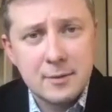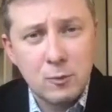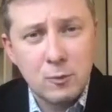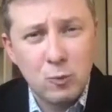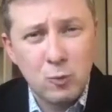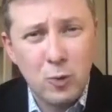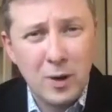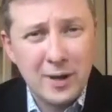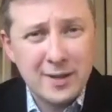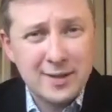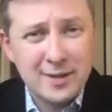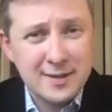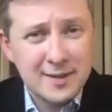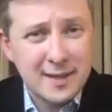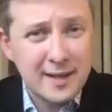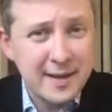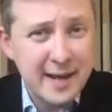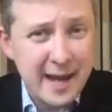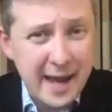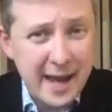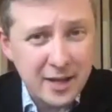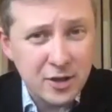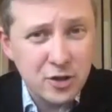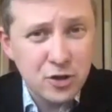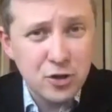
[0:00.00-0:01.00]
what's the
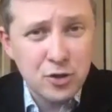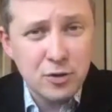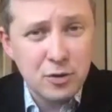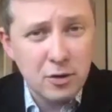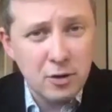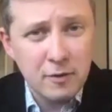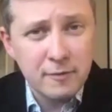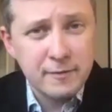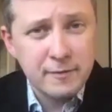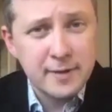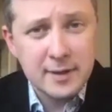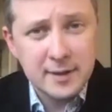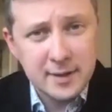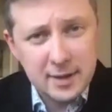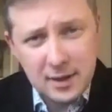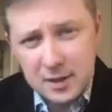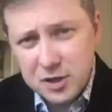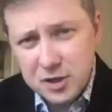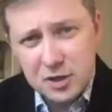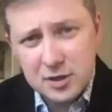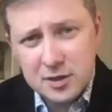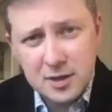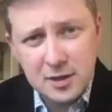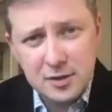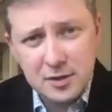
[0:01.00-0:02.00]
nature of the
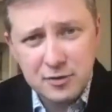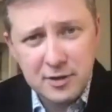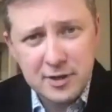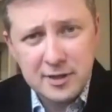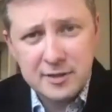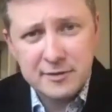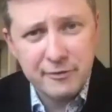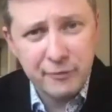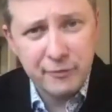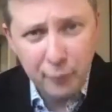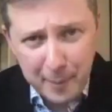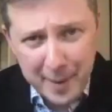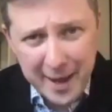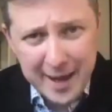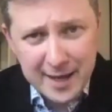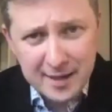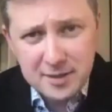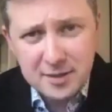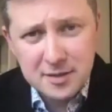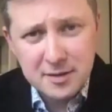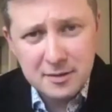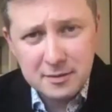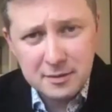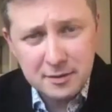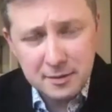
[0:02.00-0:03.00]
digital
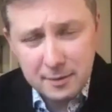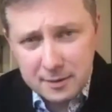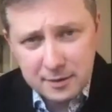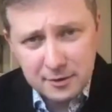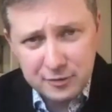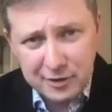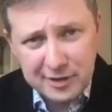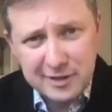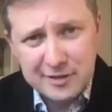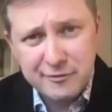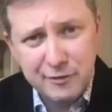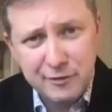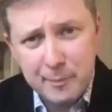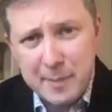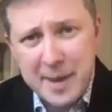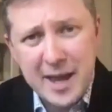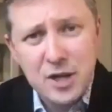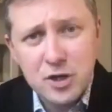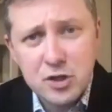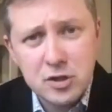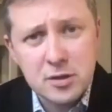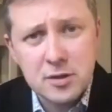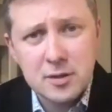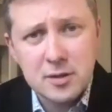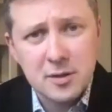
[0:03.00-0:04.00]

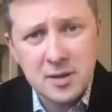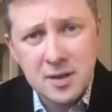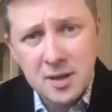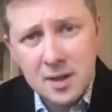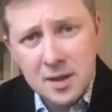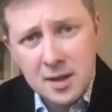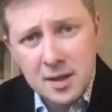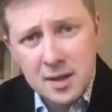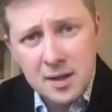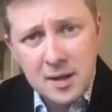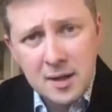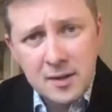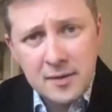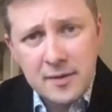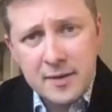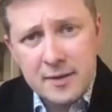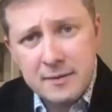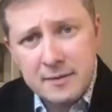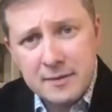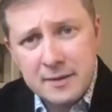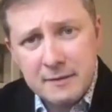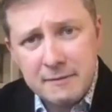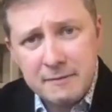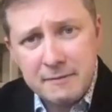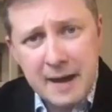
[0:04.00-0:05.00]
transformation.
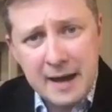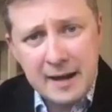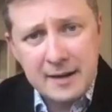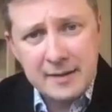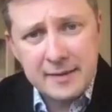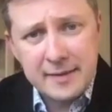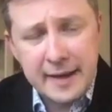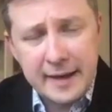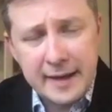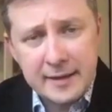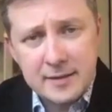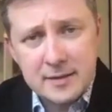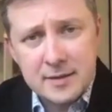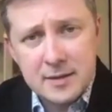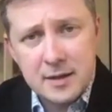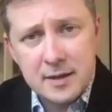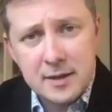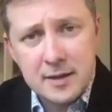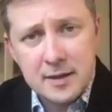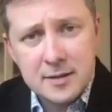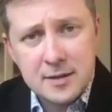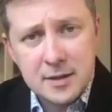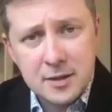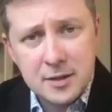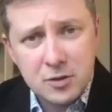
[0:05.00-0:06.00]
The fact that
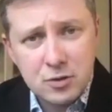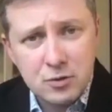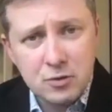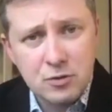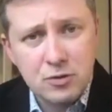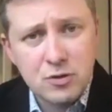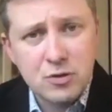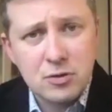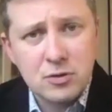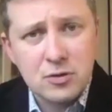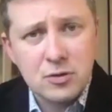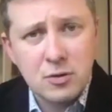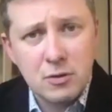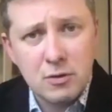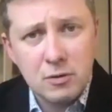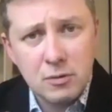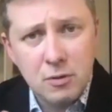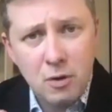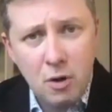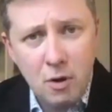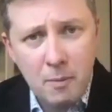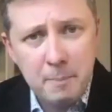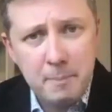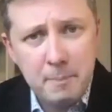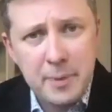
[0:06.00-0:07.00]
institutions or
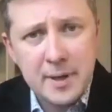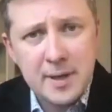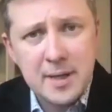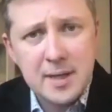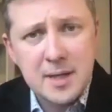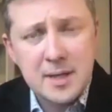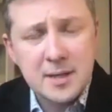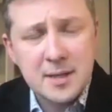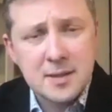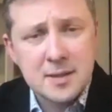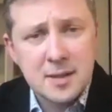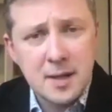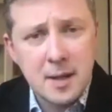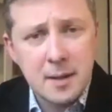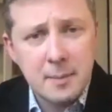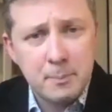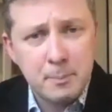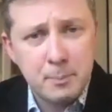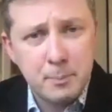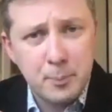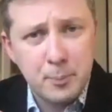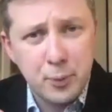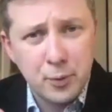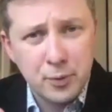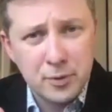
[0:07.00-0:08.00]
companies
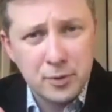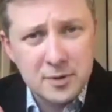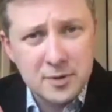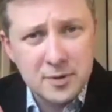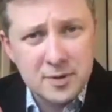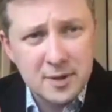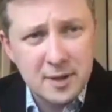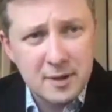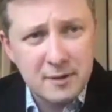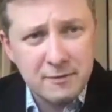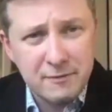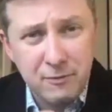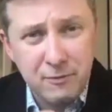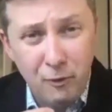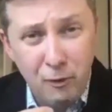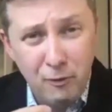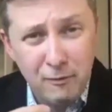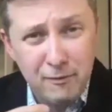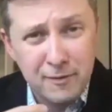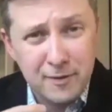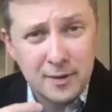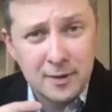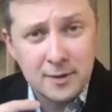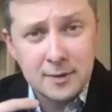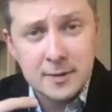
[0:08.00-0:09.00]
put
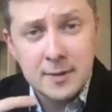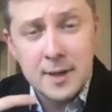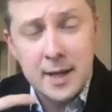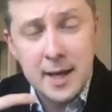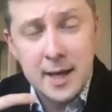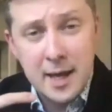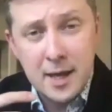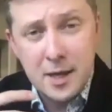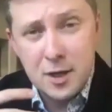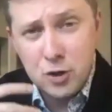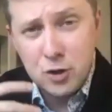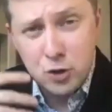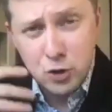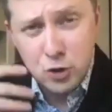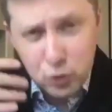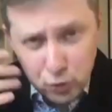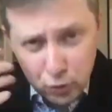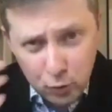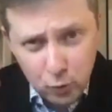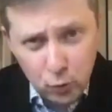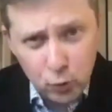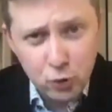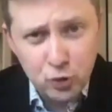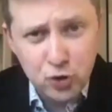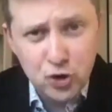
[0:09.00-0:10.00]
forward a
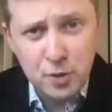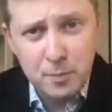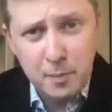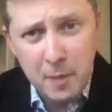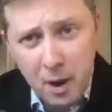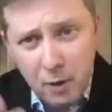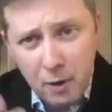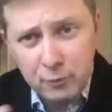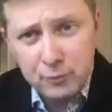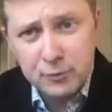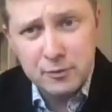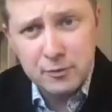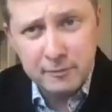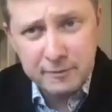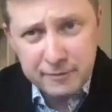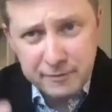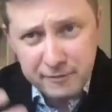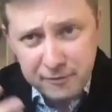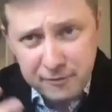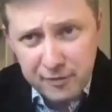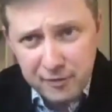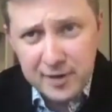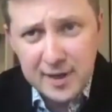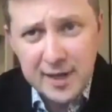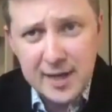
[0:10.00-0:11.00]
huge amount of
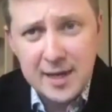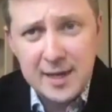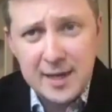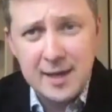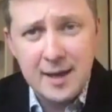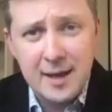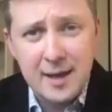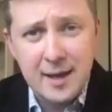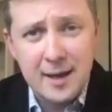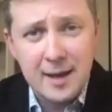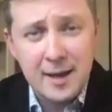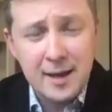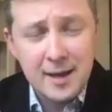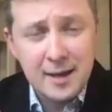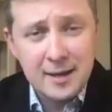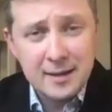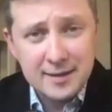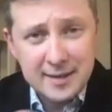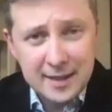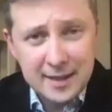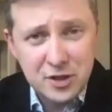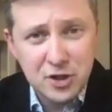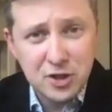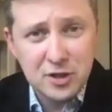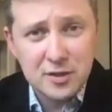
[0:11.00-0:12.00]
free
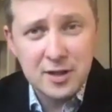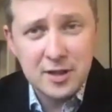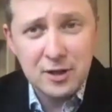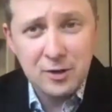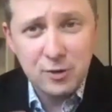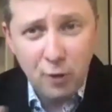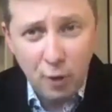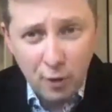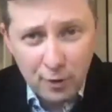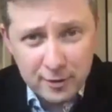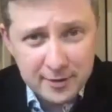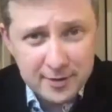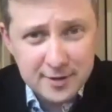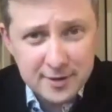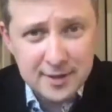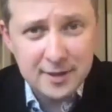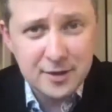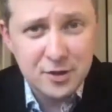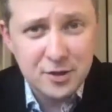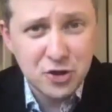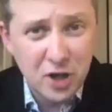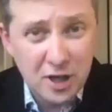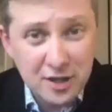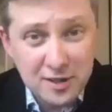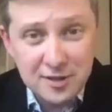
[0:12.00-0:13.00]
digital
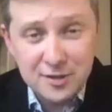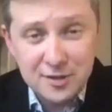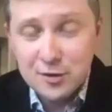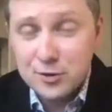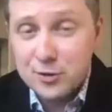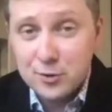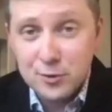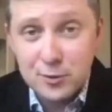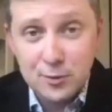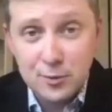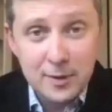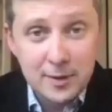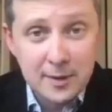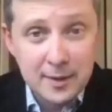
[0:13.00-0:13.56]
content just to